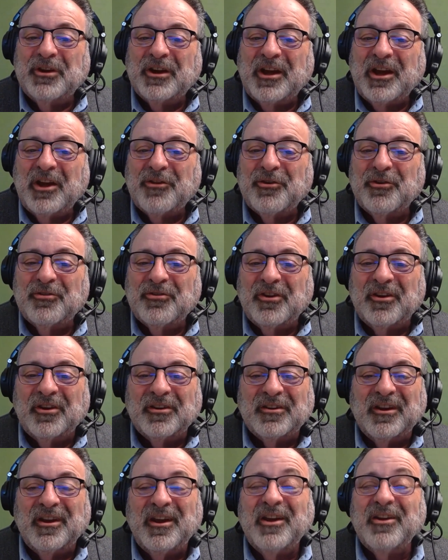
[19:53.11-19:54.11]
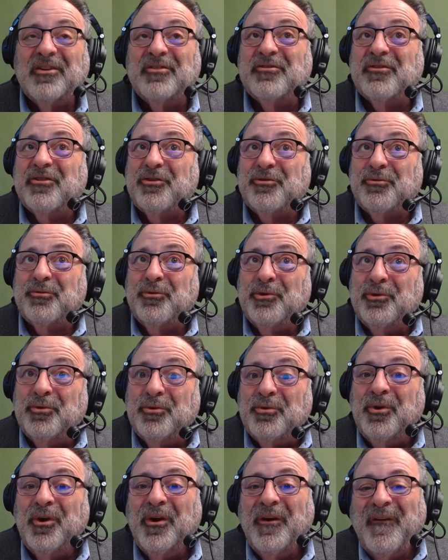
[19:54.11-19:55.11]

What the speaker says: together to get us through